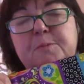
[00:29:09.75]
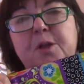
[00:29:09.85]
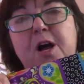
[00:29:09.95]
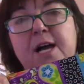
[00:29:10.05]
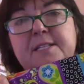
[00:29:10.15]

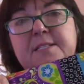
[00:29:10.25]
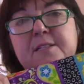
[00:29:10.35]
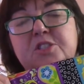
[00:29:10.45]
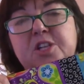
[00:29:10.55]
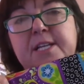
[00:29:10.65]
blocks,
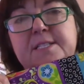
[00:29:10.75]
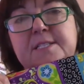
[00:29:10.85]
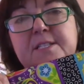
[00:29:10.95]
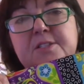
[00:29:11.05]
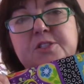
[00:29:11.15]

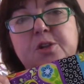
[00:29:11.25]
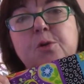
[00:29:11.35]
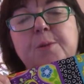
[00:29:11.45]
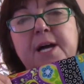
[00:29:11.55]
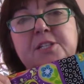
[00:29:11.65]
just
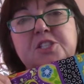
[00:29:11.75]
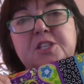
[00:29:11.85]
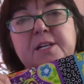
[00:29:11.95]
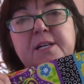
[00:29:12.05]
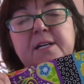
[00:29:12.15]
so much.